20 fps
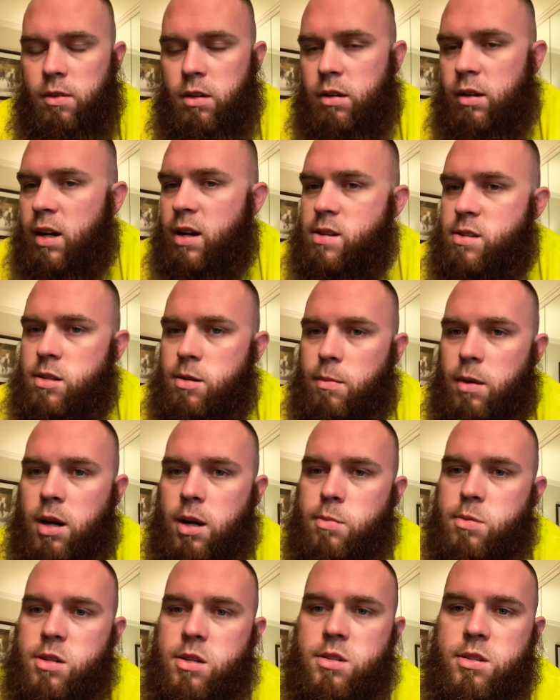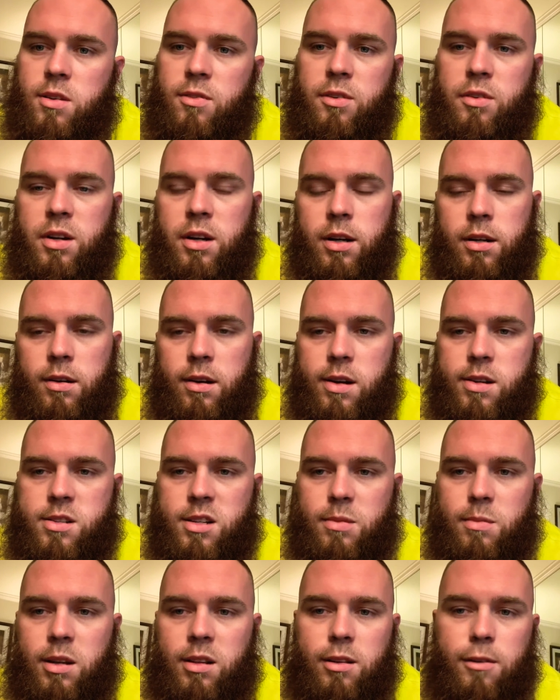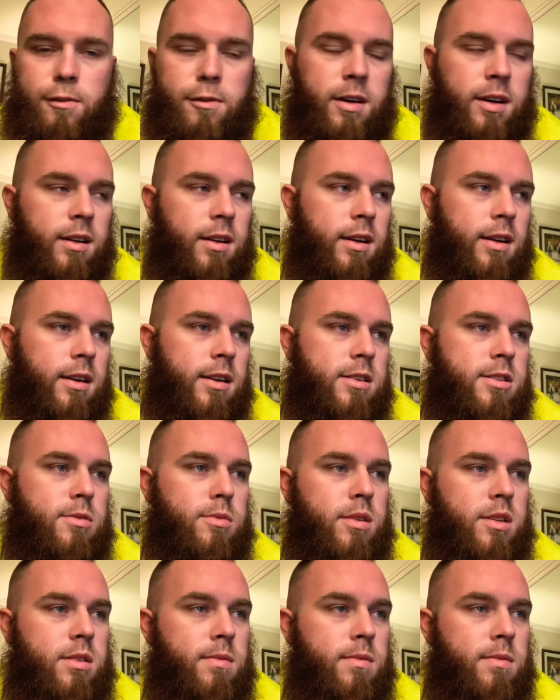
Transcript: you guys some options if you're not crazy about the Freightliners.